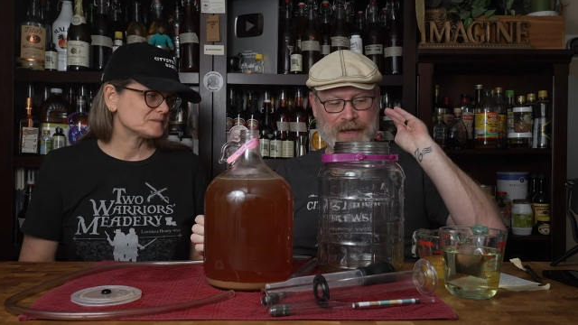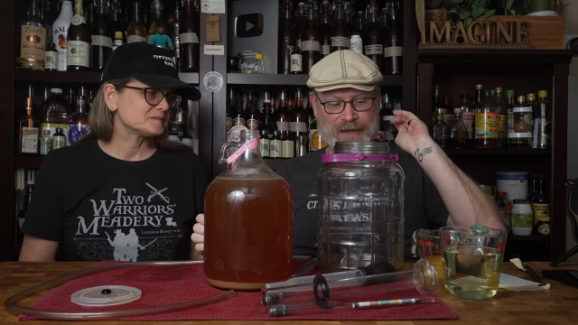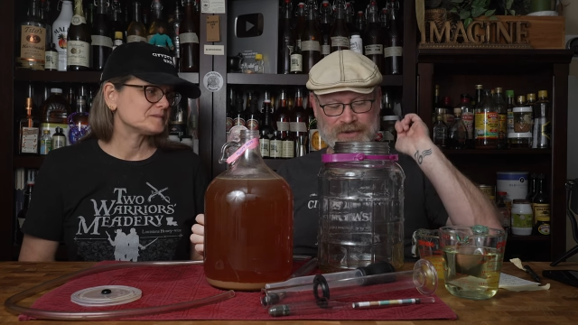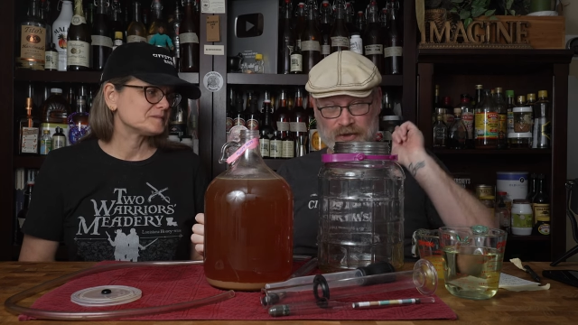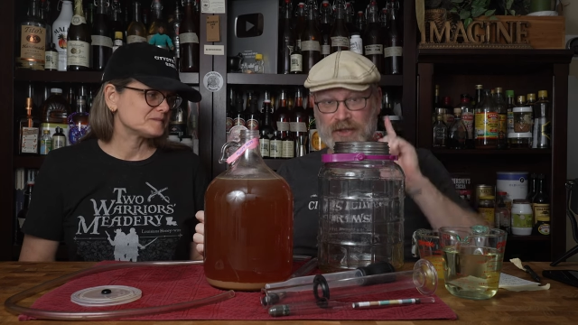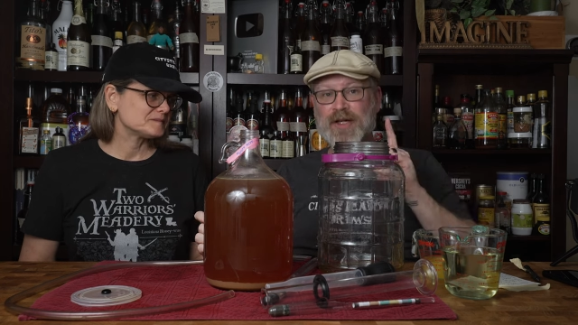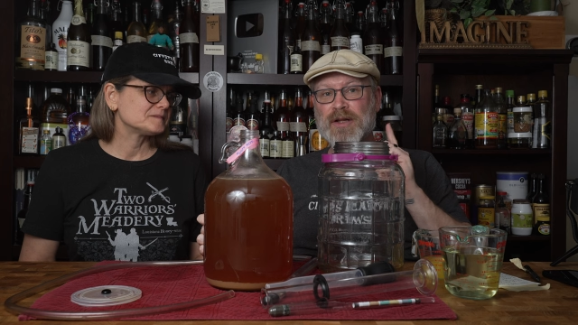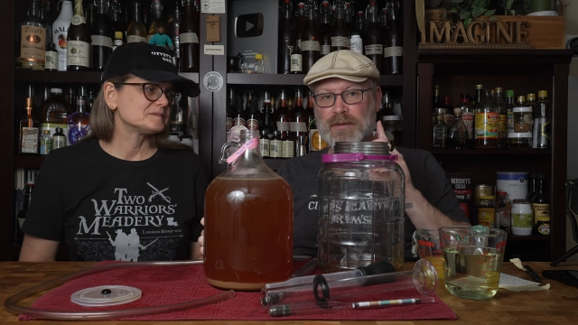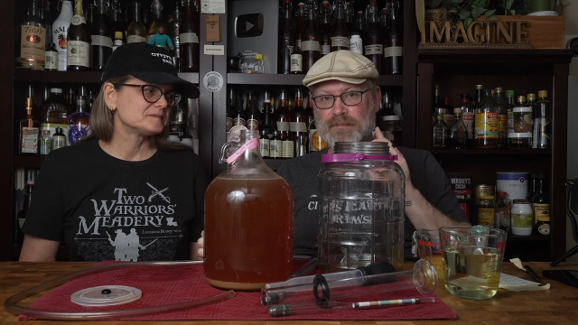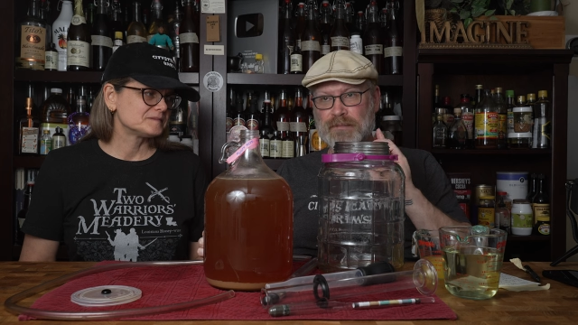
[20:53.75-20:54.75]
Speaker 1: it's a
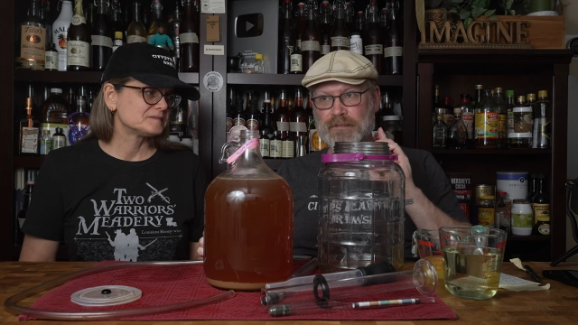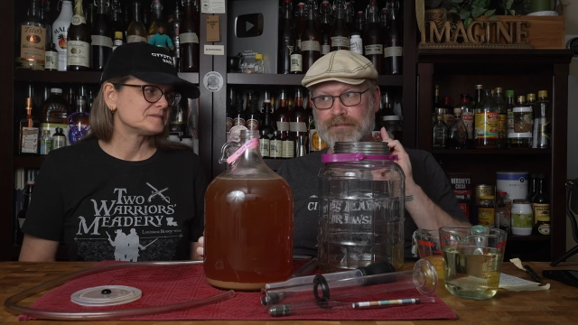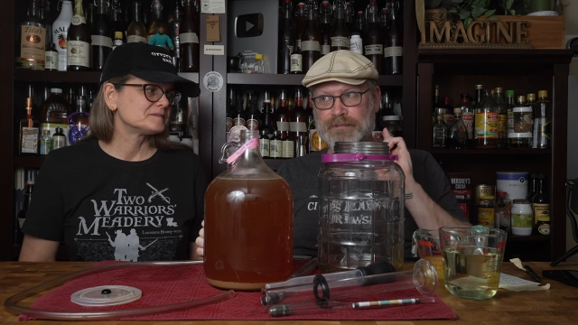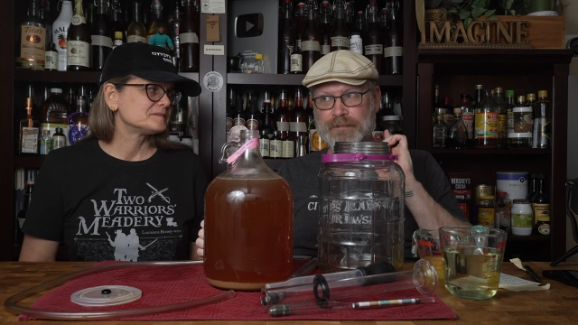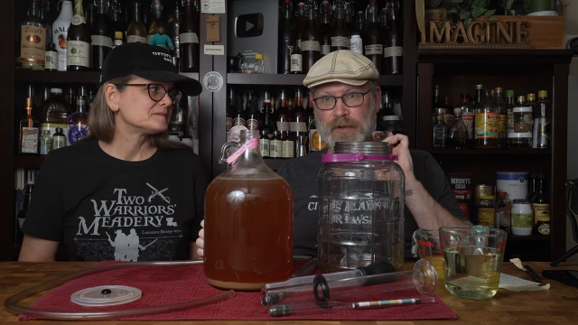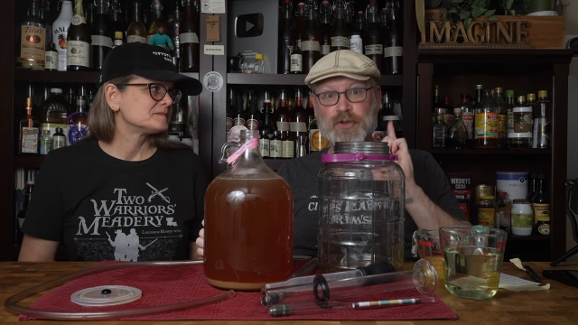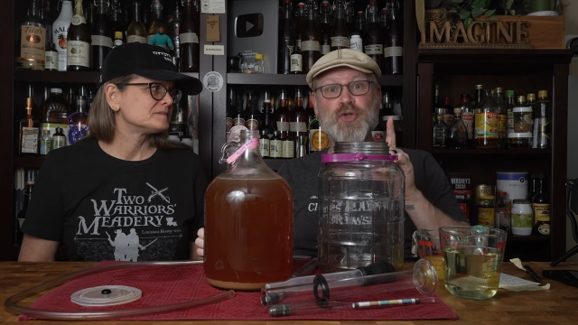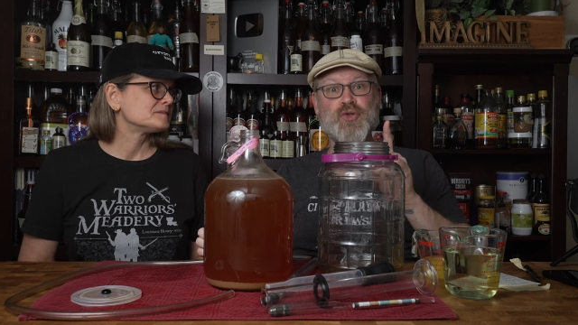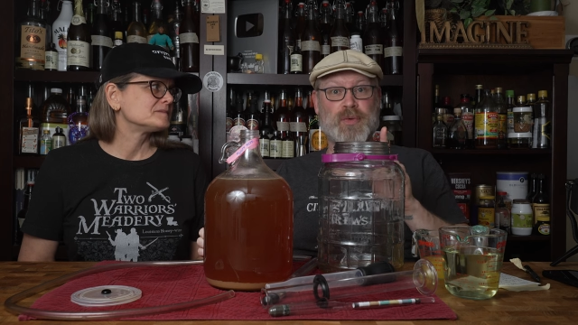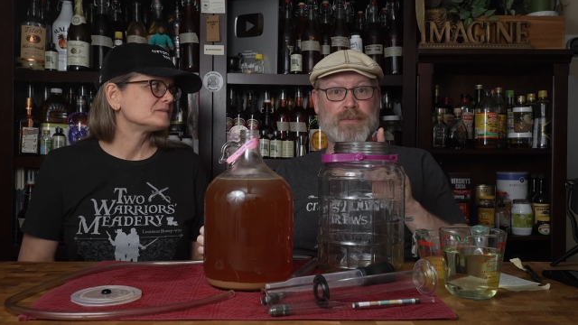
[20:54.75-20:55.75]
little
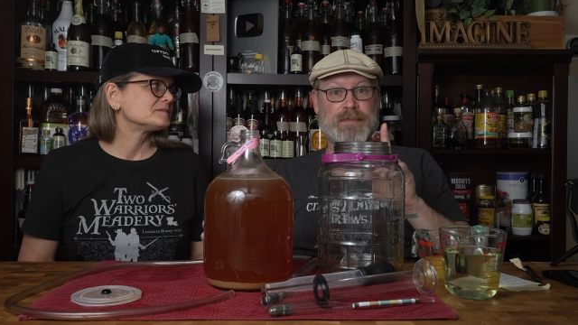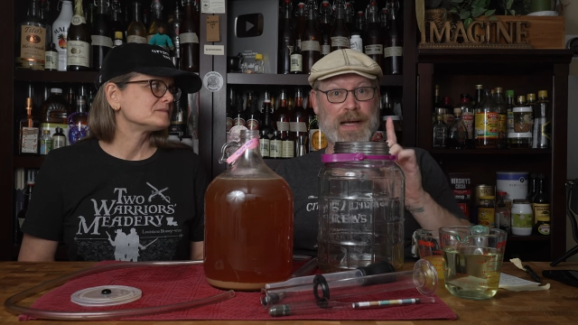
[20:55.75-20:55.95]
unusual.